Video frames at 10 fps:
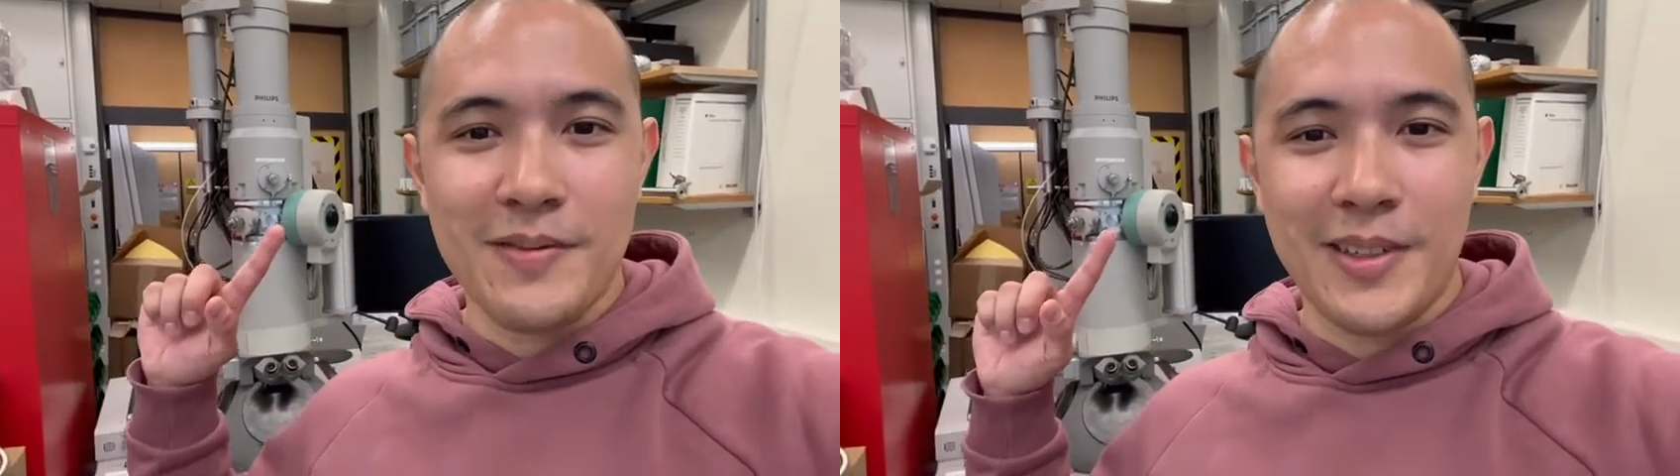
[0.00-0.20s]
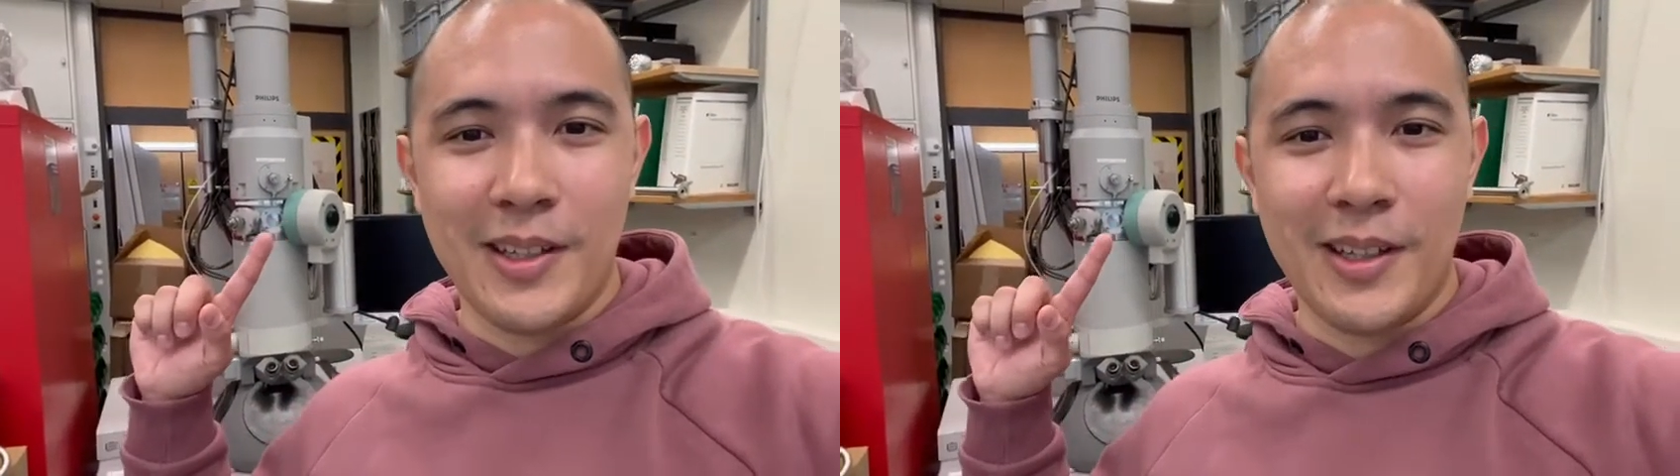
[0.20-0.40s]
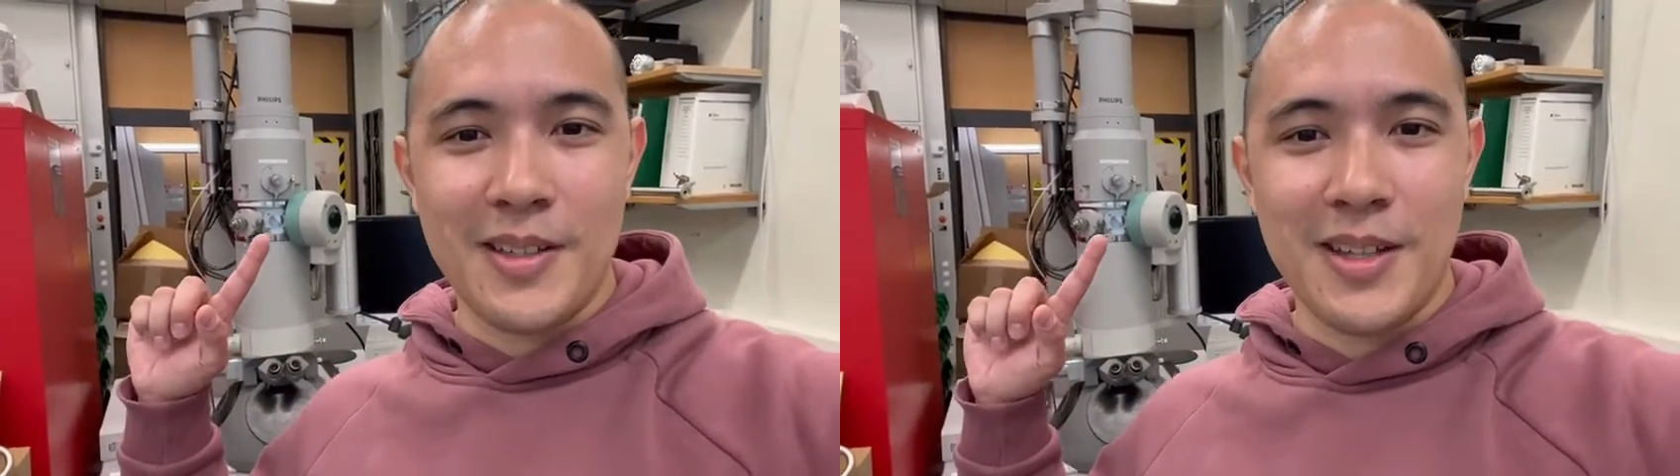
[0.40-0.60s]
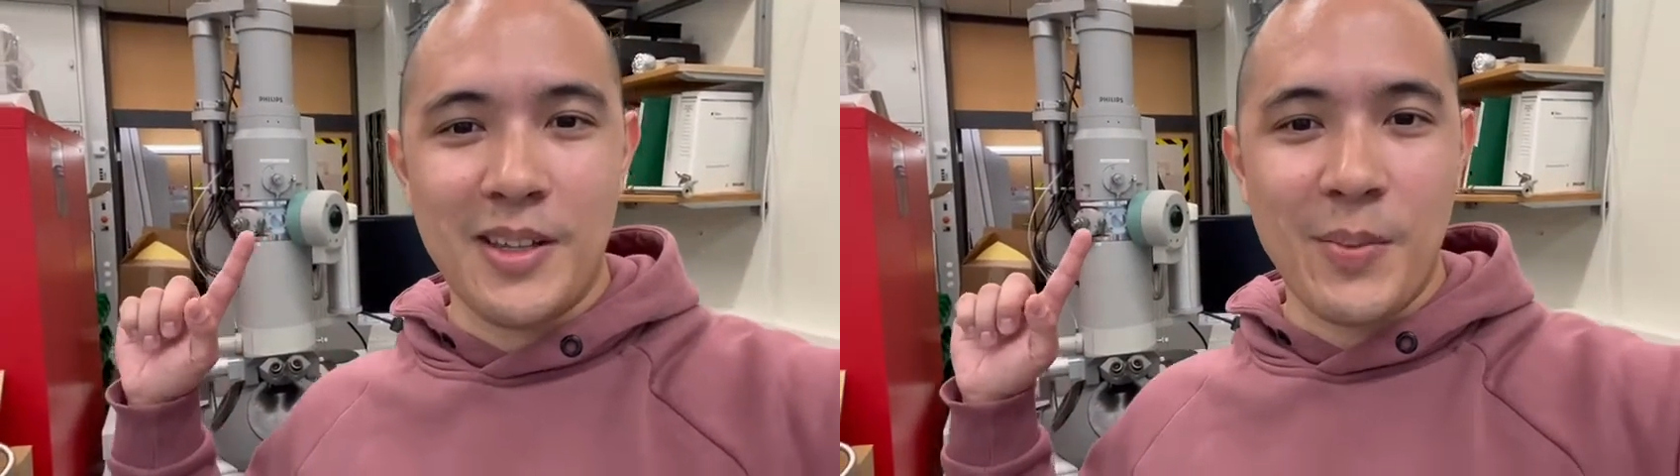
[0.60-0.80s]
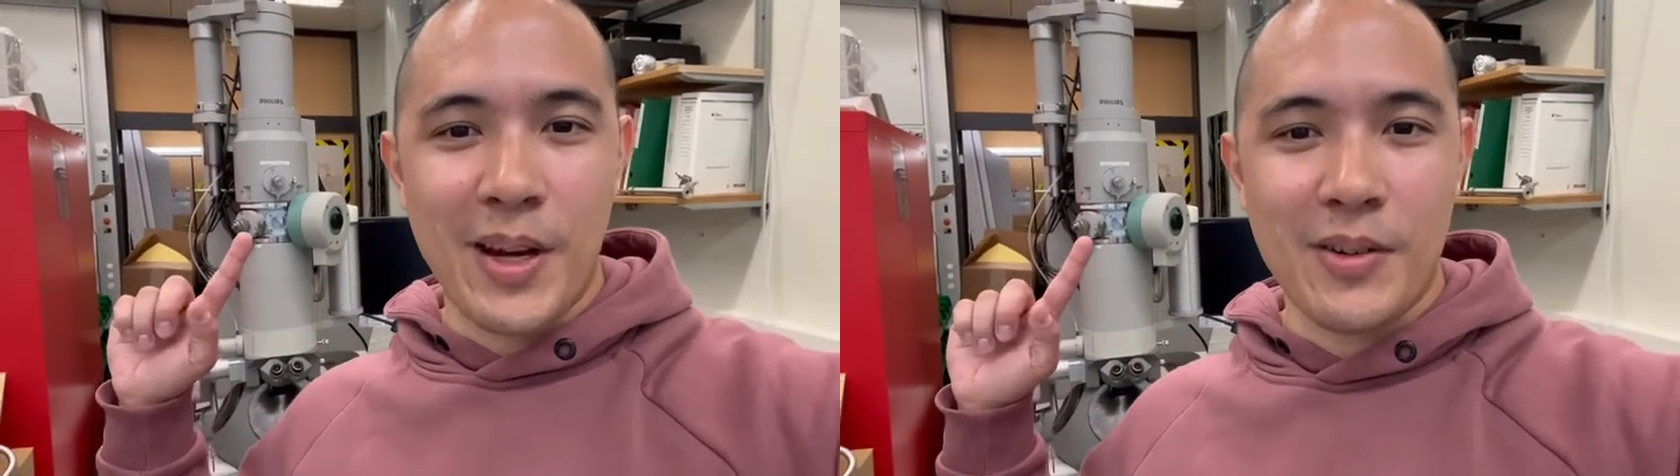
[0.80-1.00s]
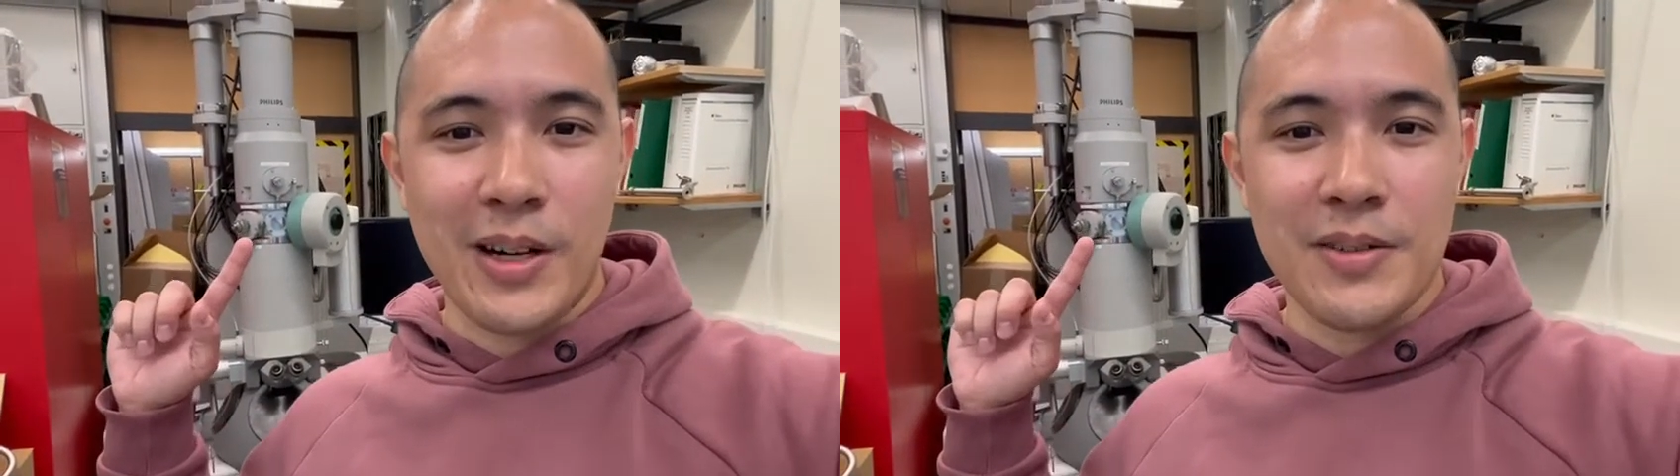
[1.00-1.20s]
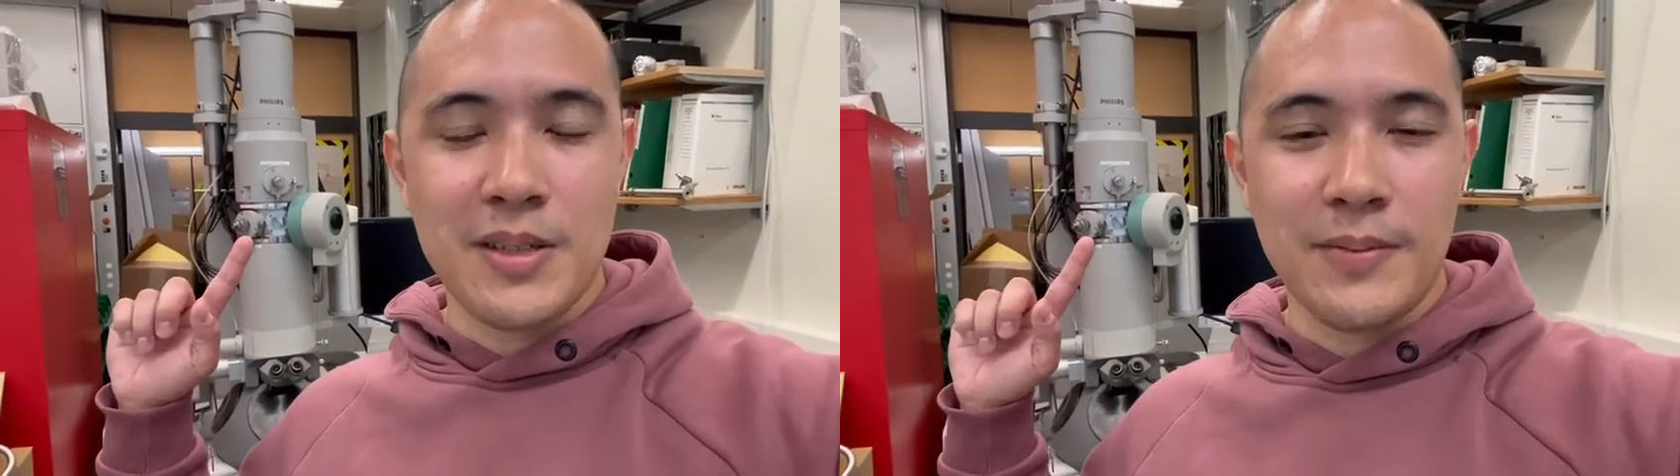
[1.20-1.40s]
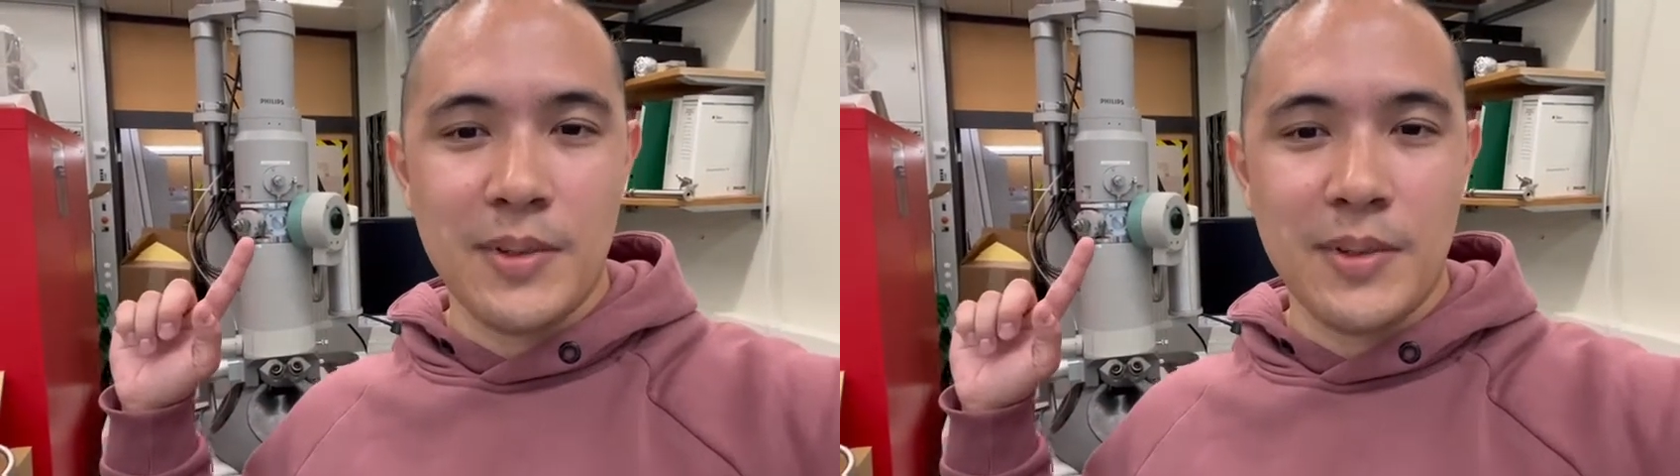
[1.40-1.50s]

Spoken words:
that you can see in the background.